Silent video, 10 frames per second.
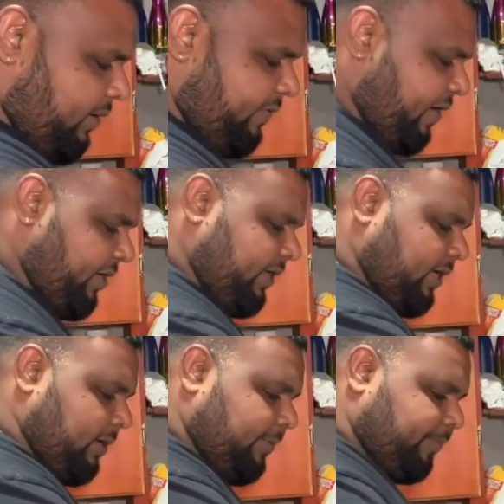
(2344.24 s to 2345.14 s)
very
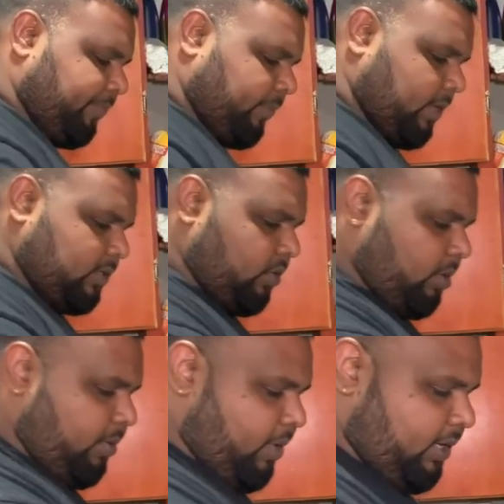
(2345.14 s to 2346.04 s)
thin. It's
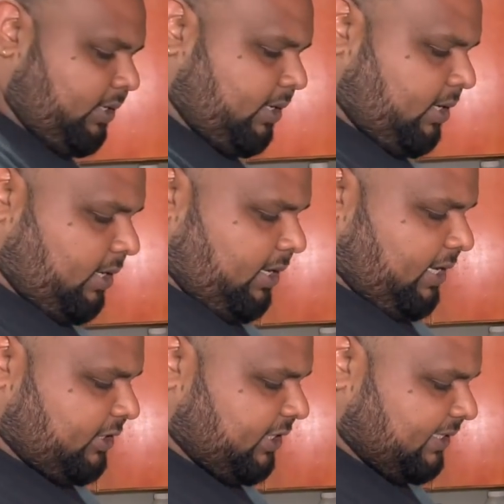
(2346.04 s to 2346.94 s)
only one.
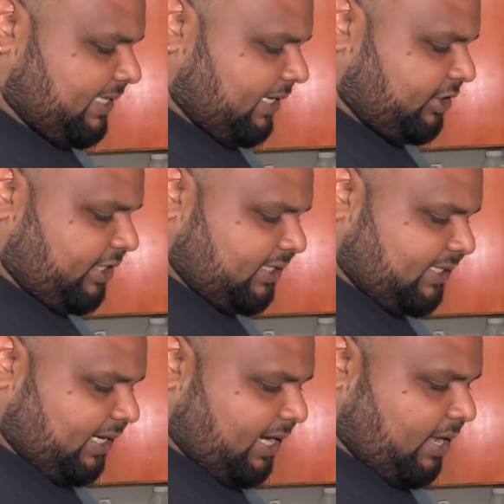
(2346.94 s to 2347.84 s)
It's just that cheese
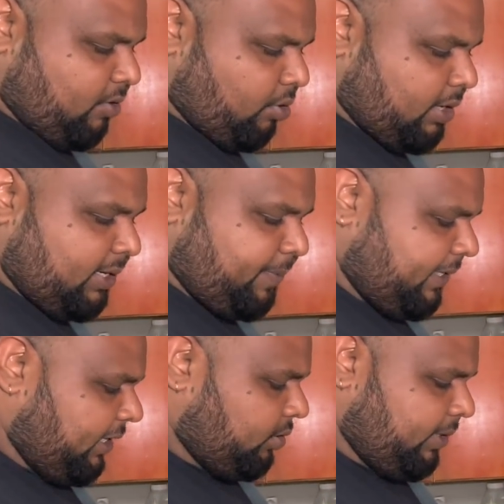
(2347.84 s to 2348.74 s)
to kind of cook in the
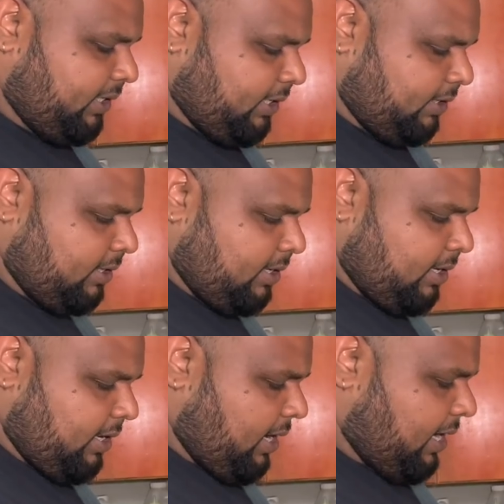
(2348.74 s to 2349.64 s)
potato with it.
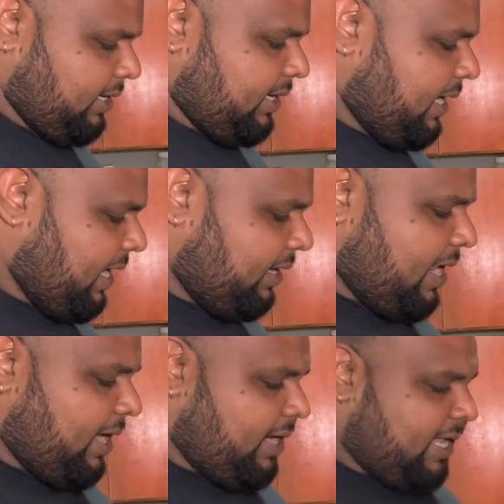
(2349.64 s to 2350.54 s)
And to get that,
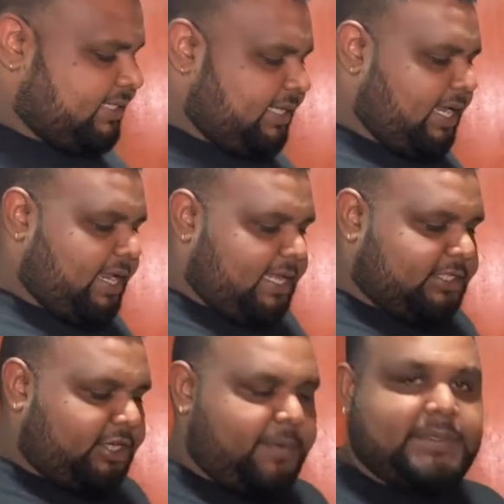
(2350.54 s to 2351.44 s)
that, that skin a
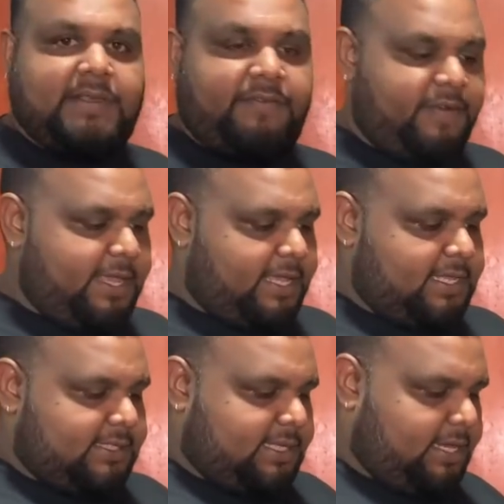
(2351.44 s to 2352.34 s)
nice crispy
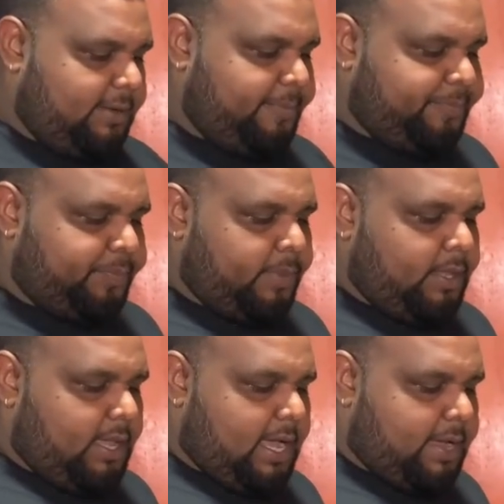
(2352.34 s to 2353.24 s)
flaky skin.
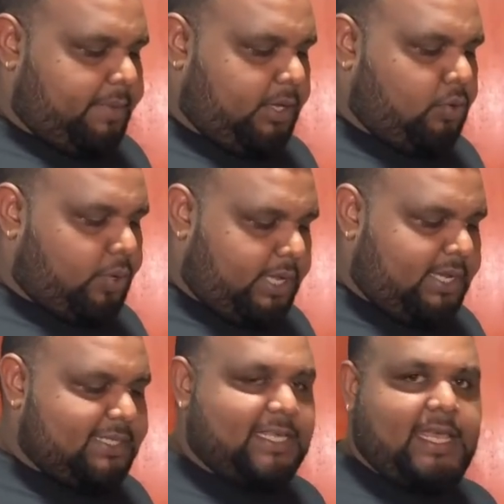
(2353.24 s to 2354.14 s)
Um, the
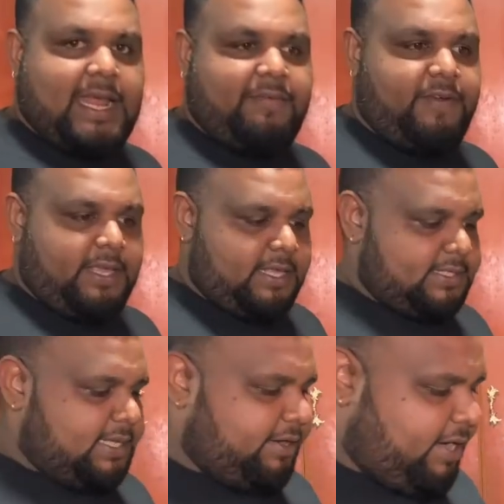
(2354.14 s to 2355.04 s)
cooking is getting a flaky
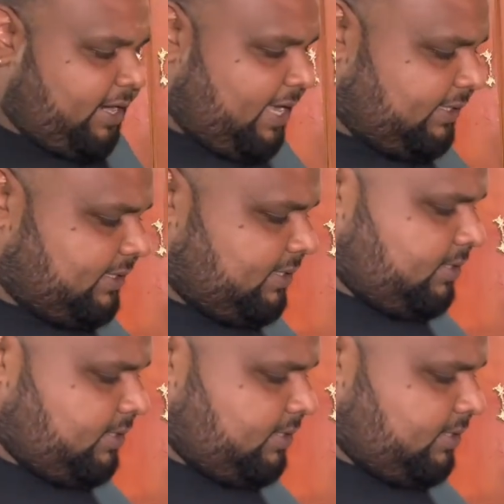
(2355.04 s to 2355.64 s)
skin, right guys?